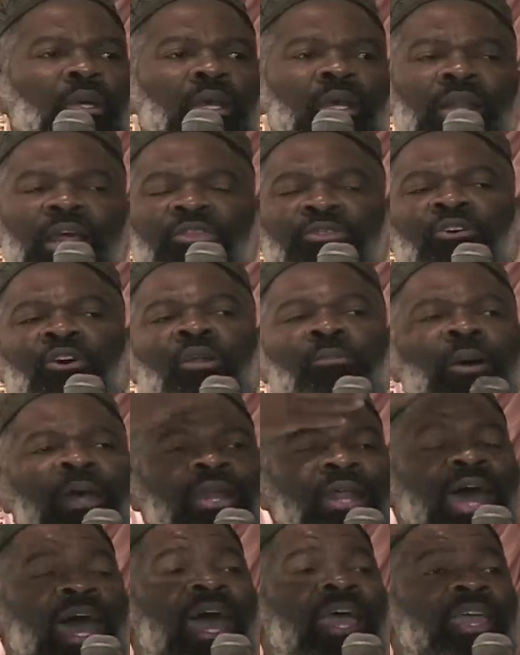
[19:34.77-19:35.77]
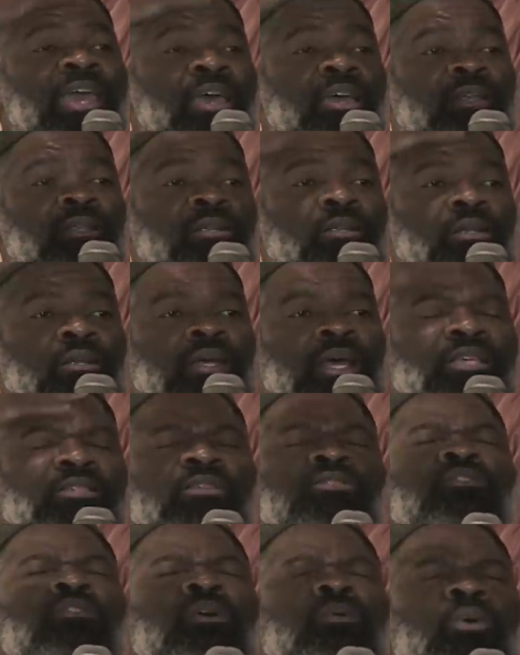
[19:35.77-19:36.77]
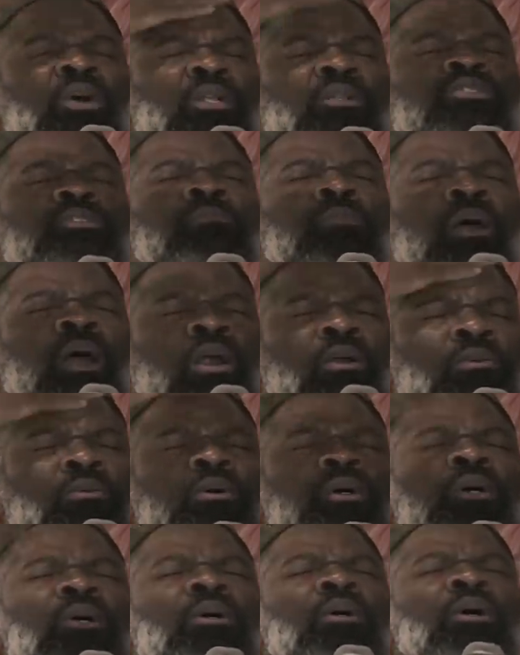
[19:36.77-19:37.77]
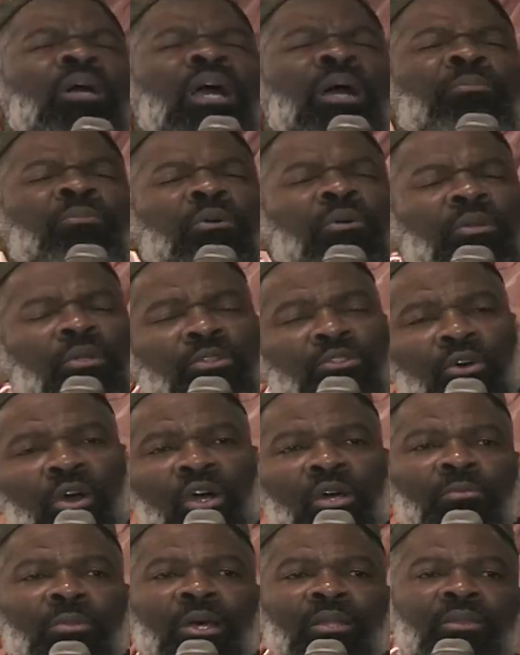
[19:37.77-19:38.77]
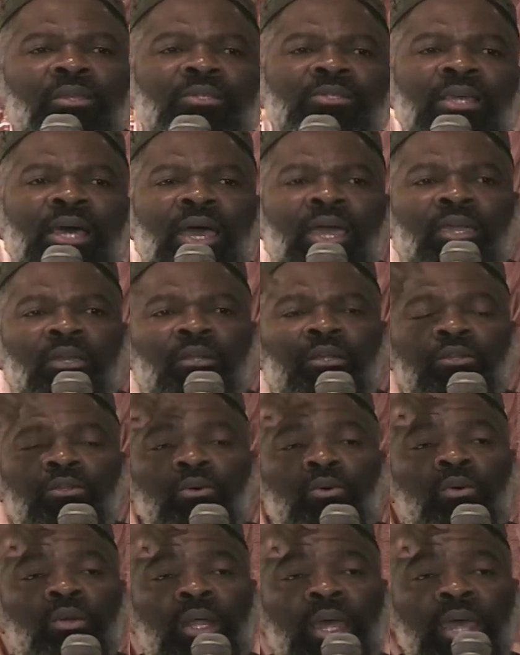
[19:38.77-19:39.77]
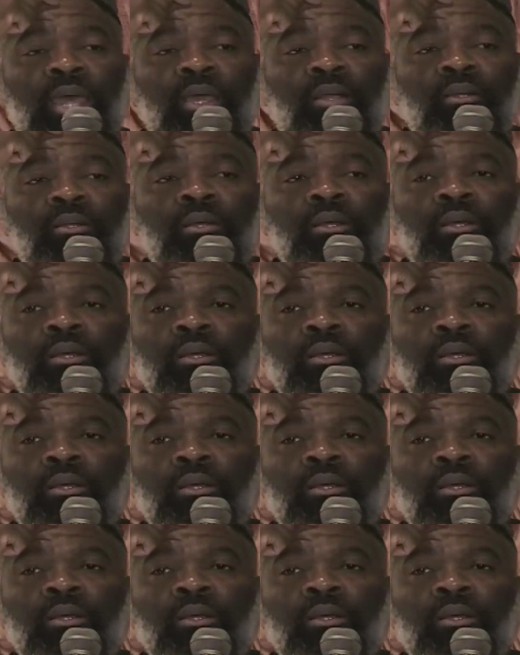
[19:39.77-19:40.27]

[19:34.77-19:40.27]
And I thought about an ayah. I said, you know what? Tomorrow, I'm going to talk about this ayah in the Qur'an.